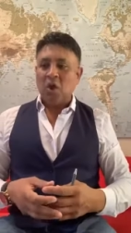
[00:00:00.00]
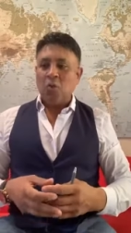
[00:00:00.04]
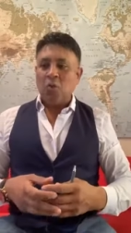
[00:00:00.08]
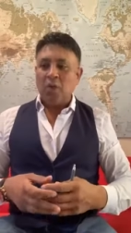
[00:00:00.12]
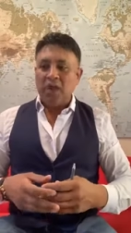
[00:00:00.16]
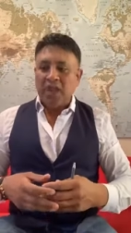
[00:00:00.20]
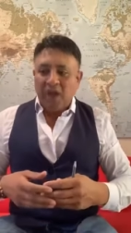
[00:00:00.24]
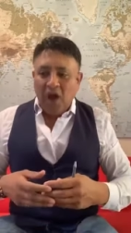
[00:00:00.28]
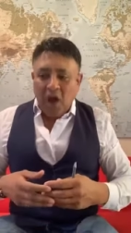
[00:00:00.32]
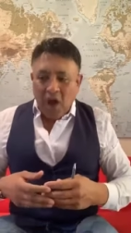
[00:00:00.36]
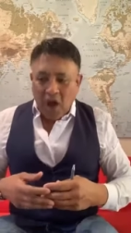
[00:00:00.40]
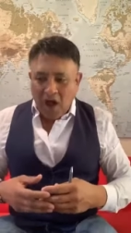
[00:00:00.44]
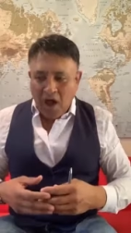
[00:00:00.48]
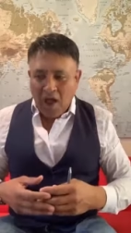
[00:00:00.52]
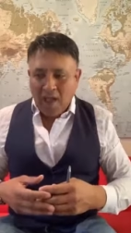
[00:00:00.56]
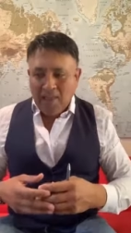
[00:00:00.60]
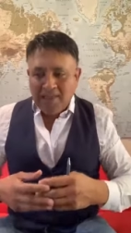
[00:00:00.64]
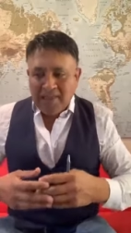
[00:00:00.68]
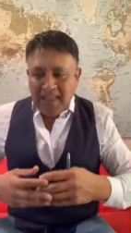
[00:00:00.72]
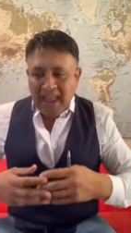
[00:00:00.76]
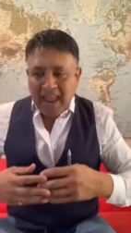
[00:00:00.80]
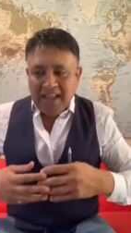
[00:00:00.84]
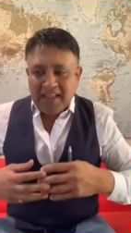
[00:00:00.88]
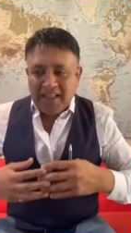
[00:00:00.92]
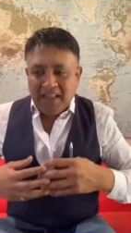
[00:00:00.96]
We
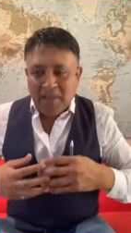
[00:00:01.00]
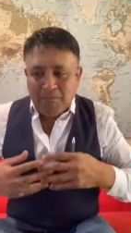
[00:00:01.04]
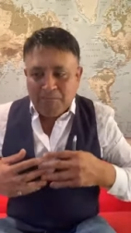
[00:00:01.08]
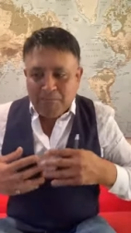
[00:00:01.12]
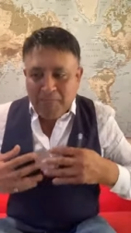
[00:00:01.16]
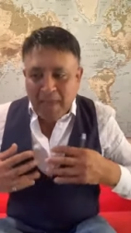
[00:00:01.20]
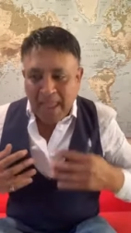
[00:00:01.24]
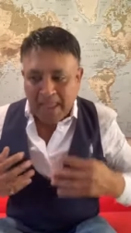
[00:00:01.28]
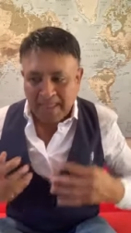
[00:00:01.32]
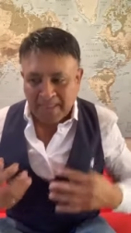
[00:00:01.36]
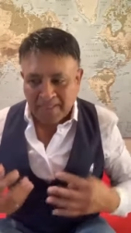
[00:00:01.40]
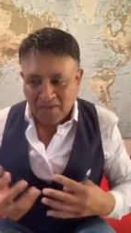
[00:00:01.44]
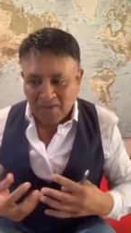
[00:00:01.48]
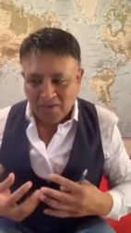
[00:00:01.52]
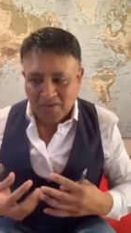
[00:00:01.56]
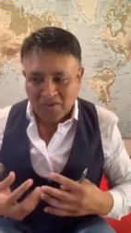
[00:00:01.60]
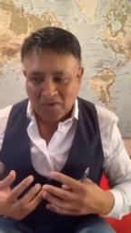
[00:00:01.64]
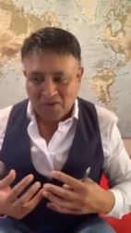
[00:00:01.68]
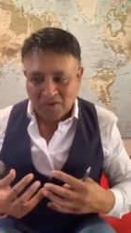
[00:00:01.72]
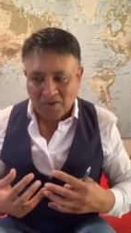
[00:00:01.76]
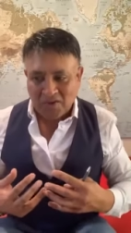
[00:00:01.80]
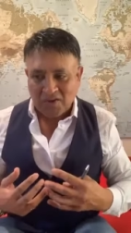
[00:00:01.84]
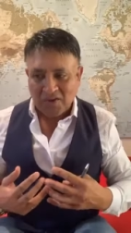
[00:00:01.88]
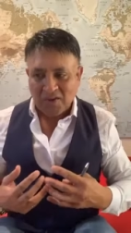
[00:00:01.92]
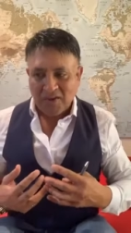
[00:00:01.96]
can't take the
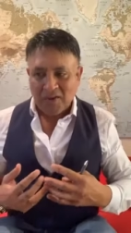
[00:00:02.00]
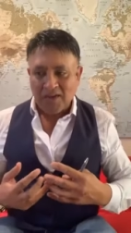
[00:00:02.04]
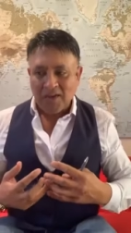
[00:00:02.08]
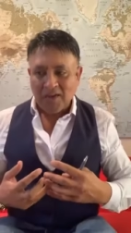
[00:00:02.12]
bends.